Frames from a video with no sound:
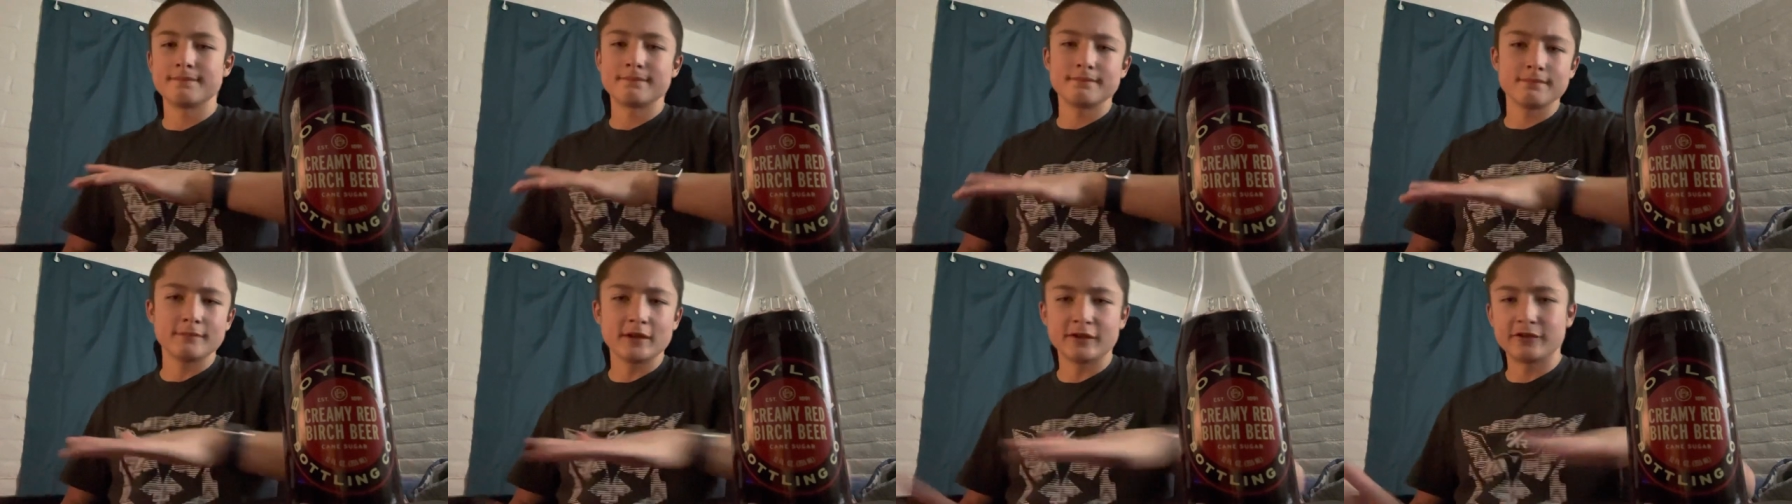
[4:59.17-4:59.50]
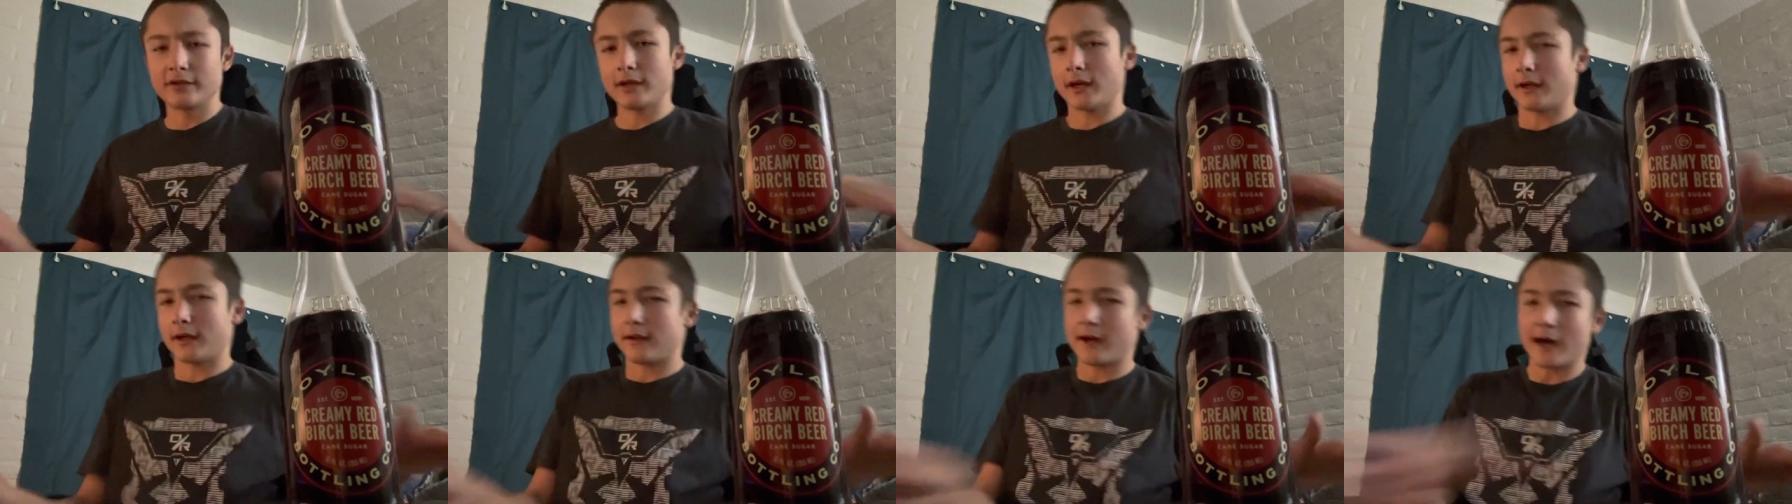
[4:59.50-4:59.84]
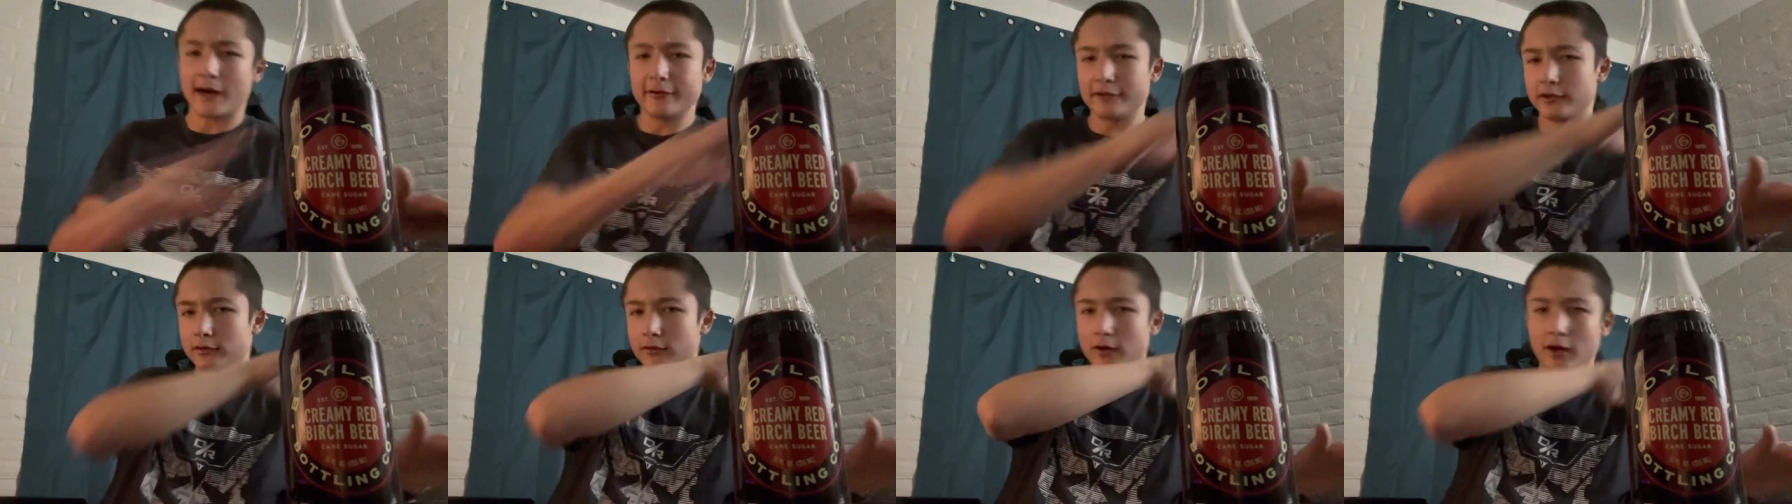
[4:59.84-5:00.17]
listen to
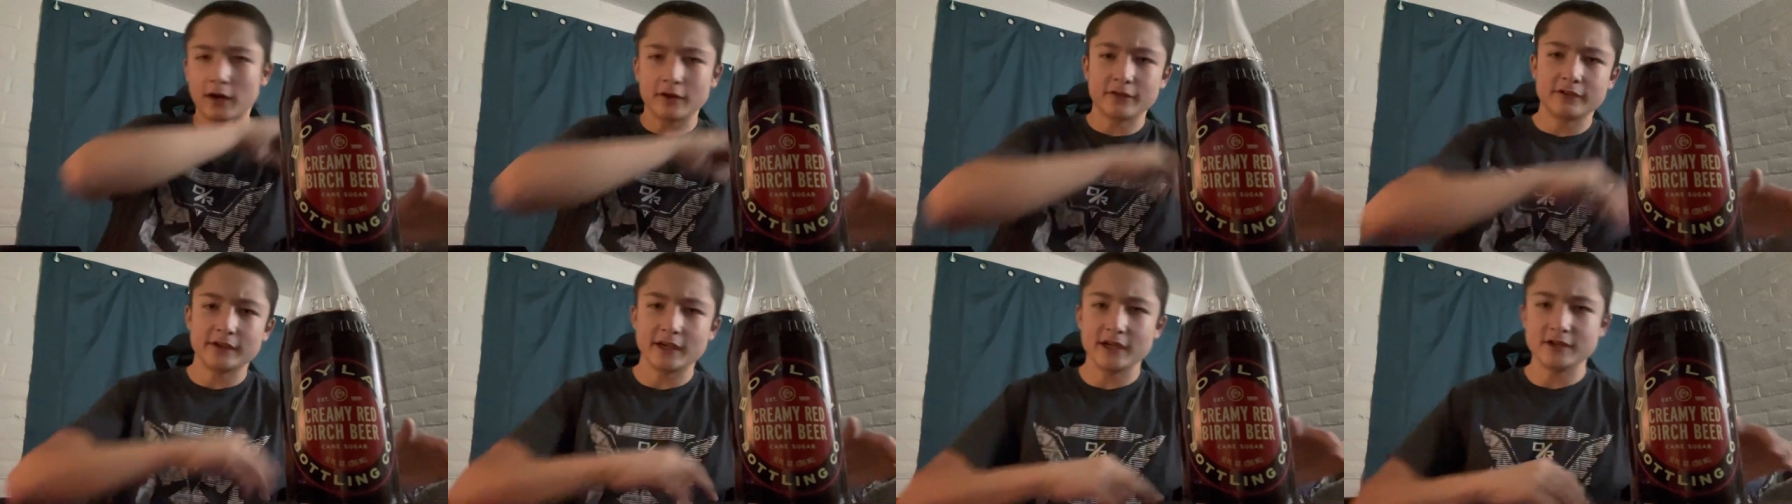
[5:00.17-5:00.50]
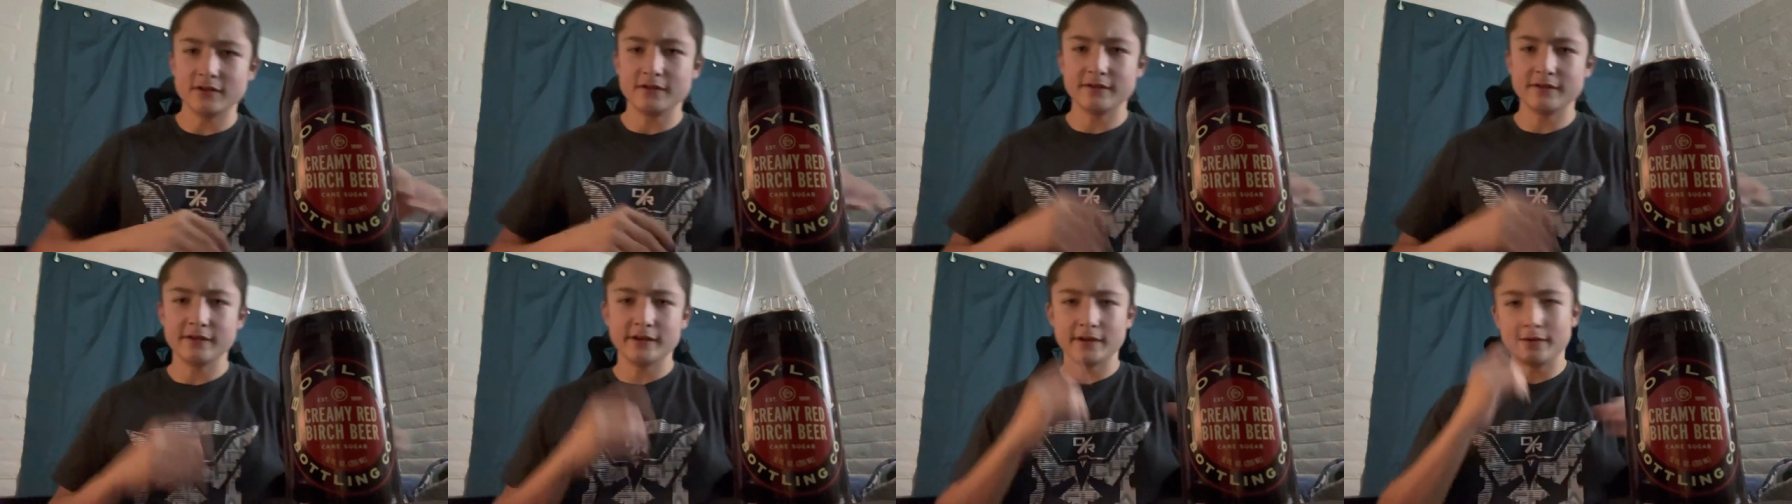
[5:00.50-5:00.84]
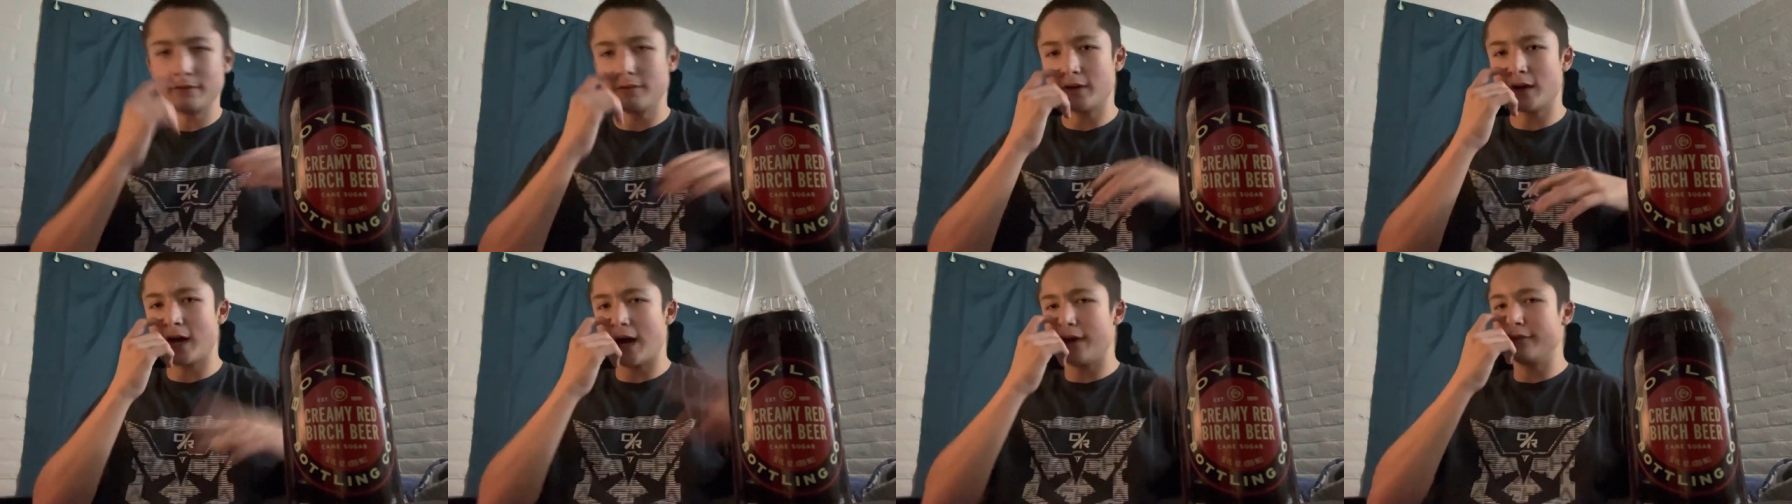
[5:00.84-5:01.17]
classic rock stations and then
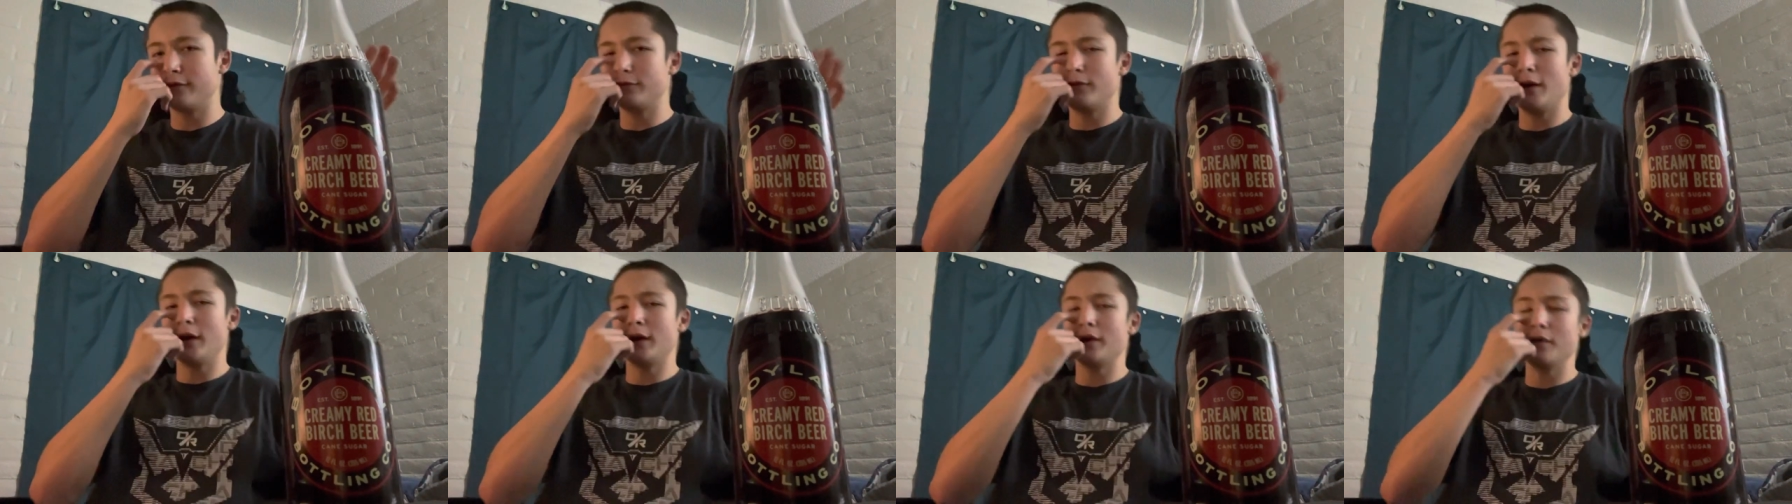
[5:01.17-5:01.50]
classic rock